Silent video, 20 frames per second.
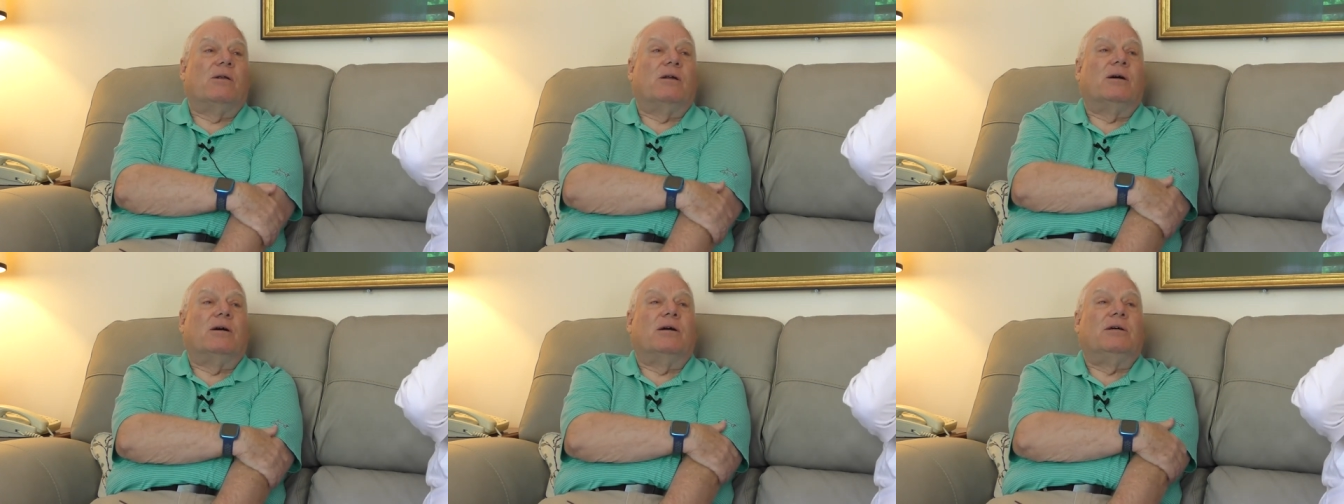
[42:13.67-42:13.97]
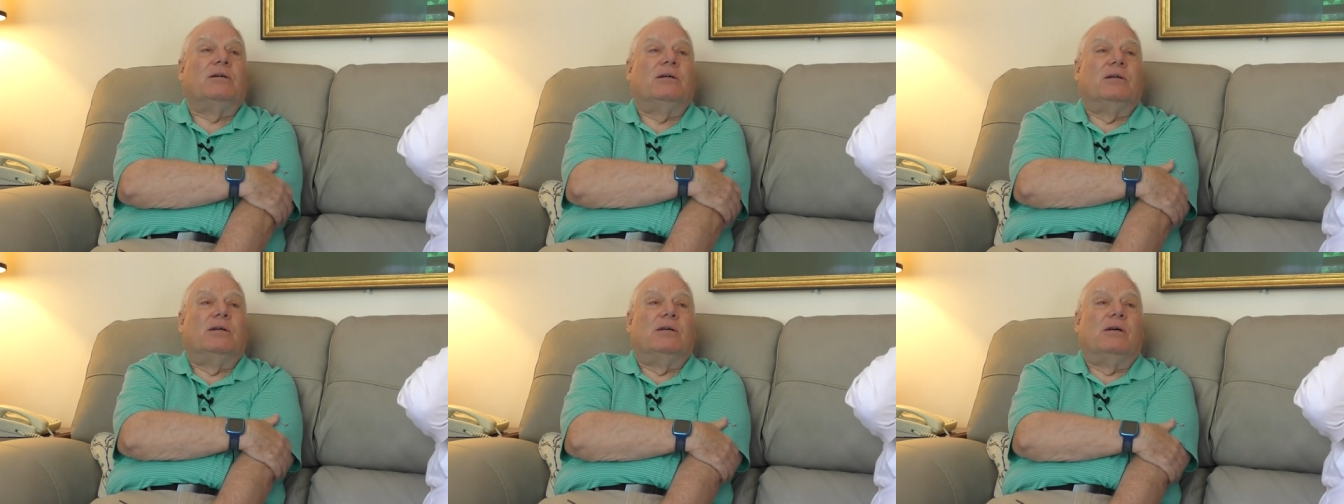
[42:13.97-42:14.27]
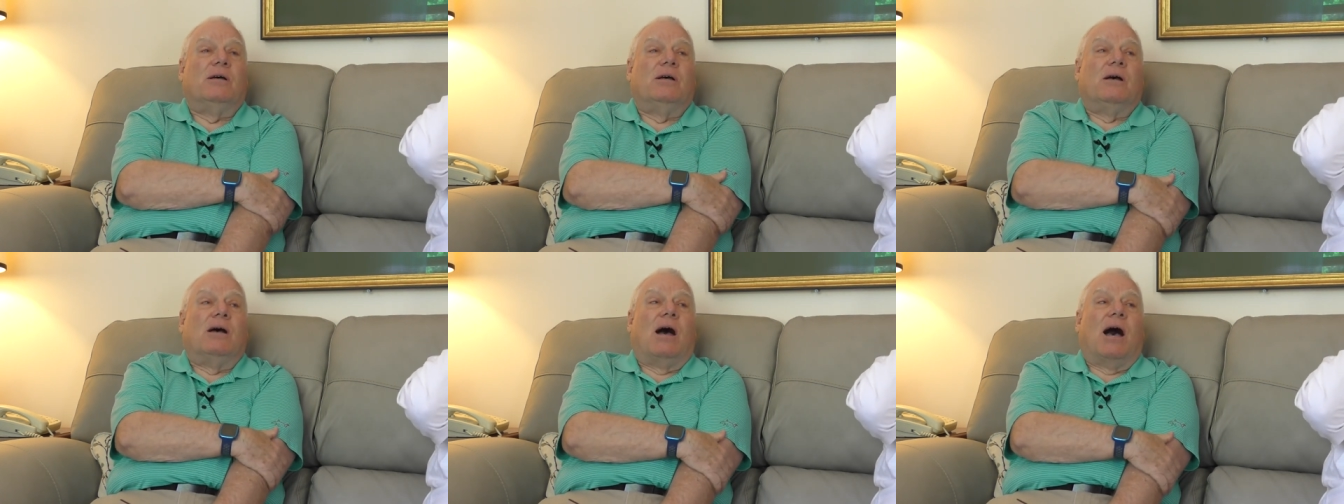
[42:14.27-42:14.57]
To,
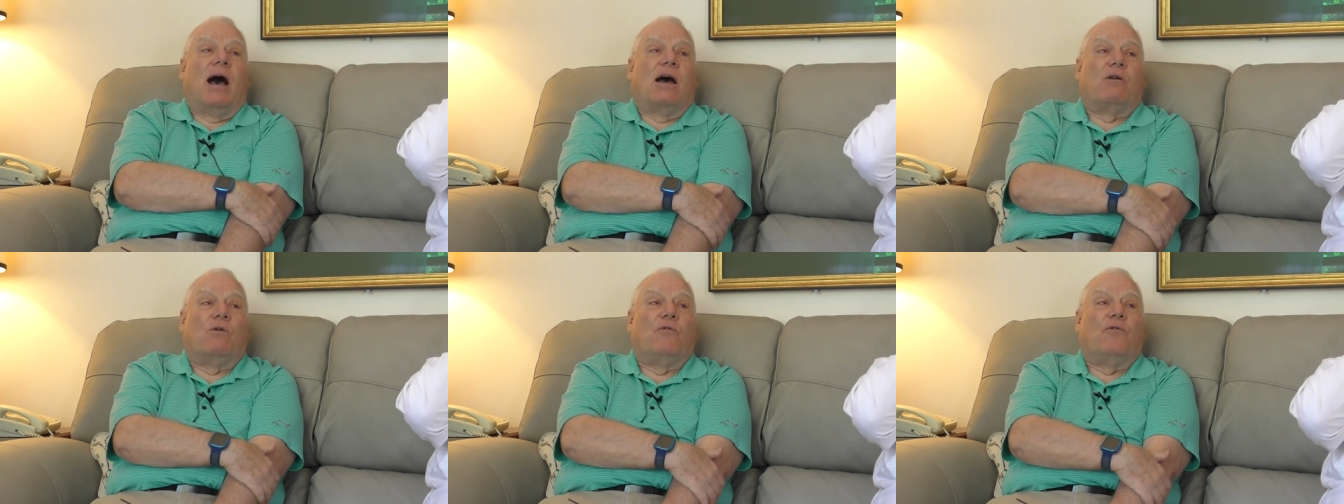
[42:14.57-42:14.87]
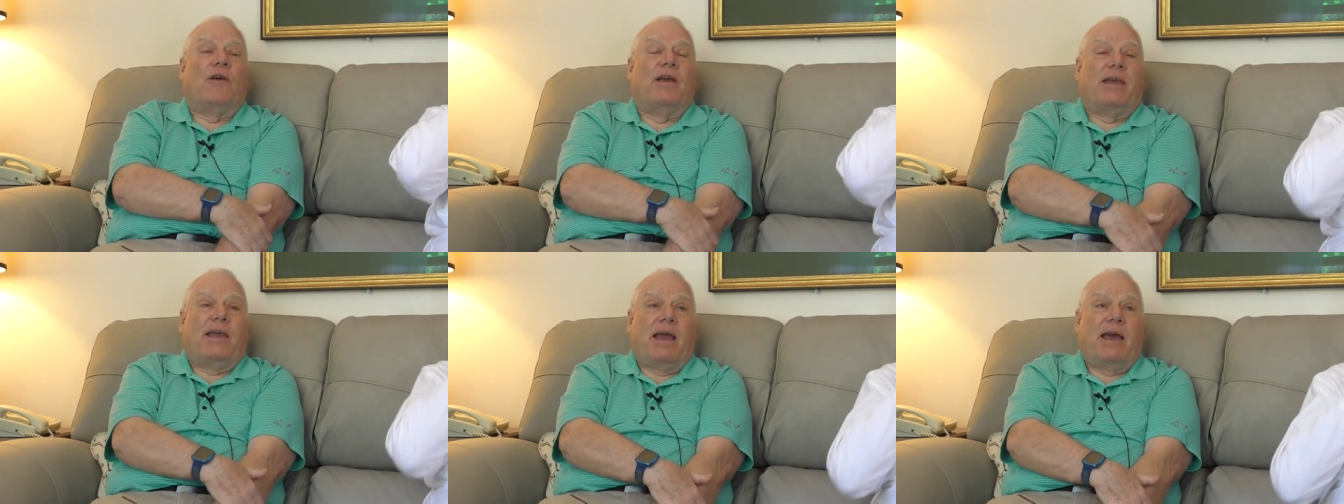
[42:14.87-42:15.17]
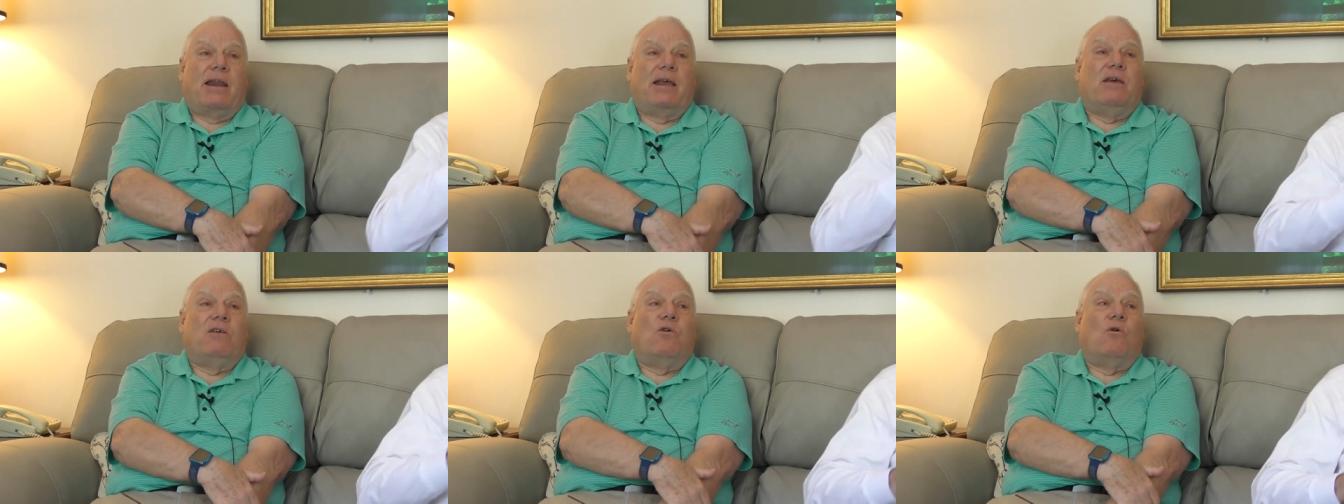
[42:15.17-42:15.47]
I don't think
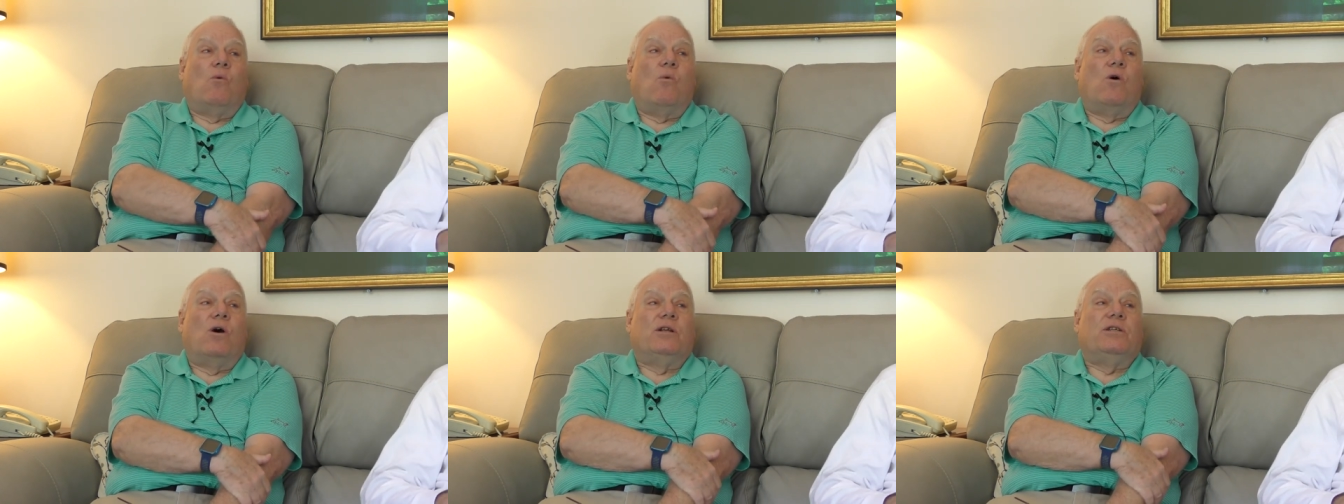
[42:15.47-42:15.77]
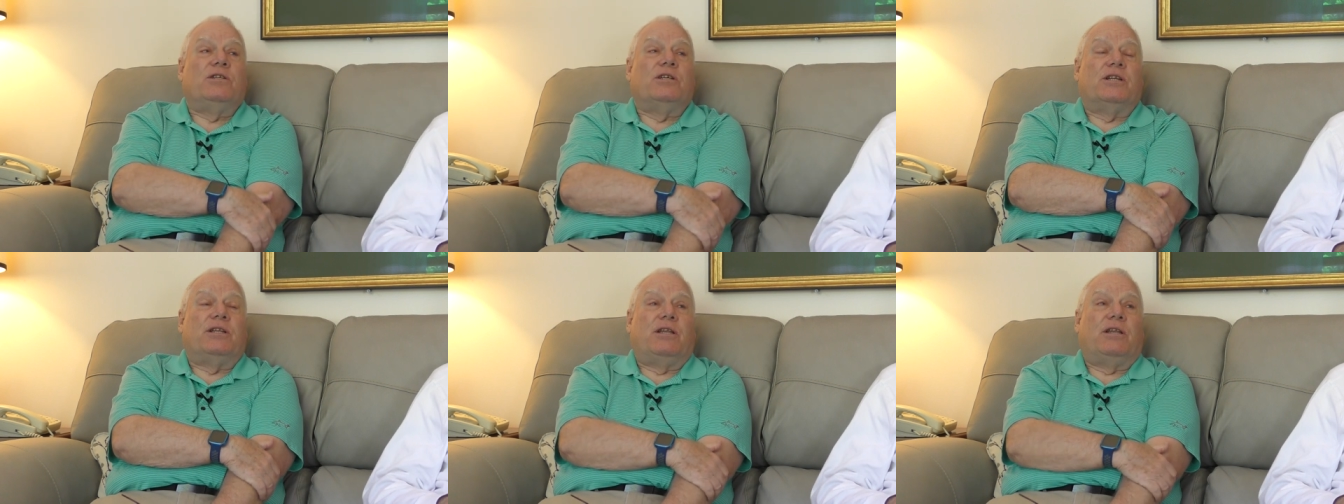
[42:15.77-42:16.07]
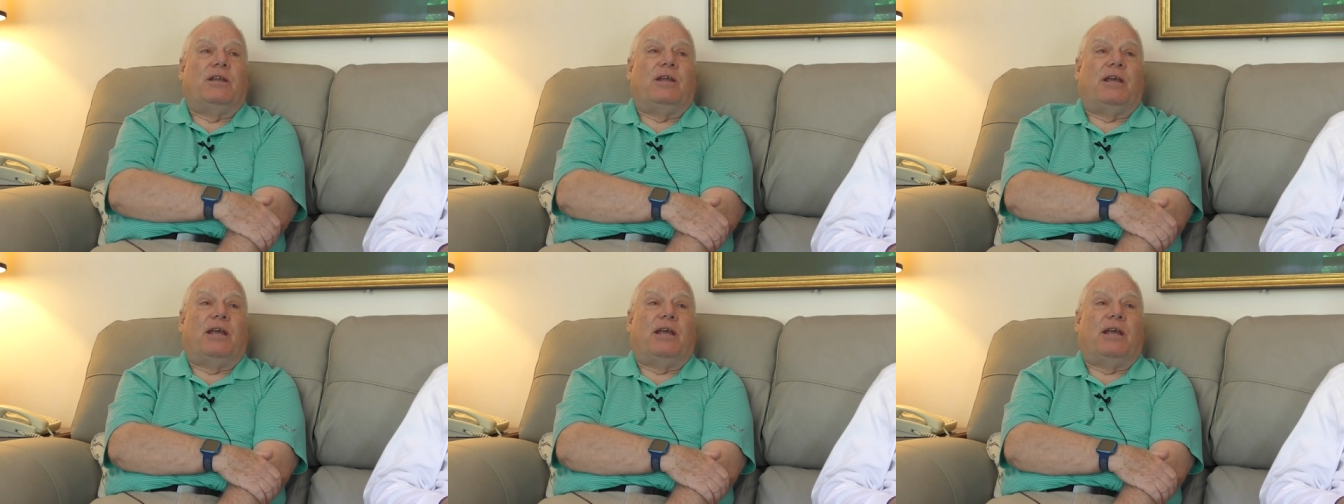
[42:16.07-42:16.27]
any of the ones that